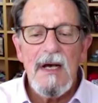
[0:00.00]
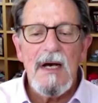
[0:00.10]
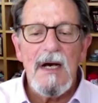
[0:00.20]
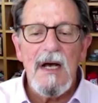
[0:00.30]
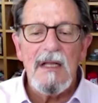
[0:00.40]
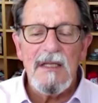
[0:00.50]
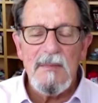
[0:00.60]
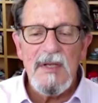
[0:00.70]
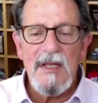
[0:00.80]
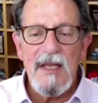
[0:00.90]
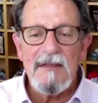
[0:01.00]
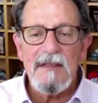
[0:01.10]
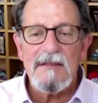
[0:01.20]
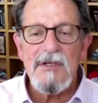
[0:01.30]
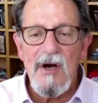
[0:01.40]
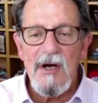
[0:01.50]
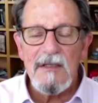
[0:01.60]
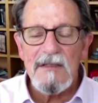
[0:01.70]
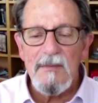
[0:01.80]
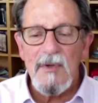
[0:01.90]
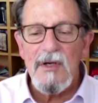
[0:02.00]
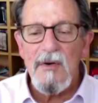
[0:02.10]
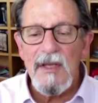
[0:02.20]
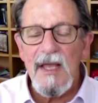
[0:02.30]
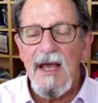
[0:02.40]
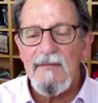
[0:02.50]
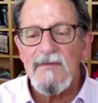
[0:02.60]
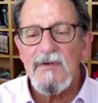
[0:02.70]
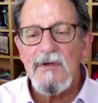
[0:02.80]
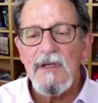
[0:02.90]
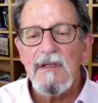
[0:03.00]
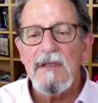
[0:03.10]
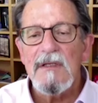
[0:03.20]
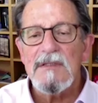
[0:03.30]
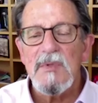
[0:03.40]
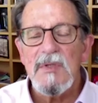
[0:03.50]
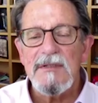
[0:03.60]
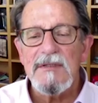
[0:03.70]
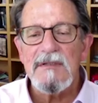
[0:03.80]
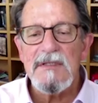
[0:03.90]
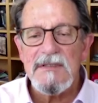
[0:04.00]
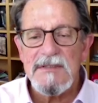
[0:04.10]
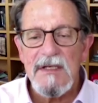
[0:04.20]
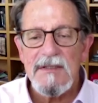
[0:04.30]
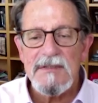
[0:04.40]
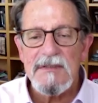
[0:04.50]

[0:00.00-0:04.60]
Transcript: eliminate the target that we're going after in these malignant T cells.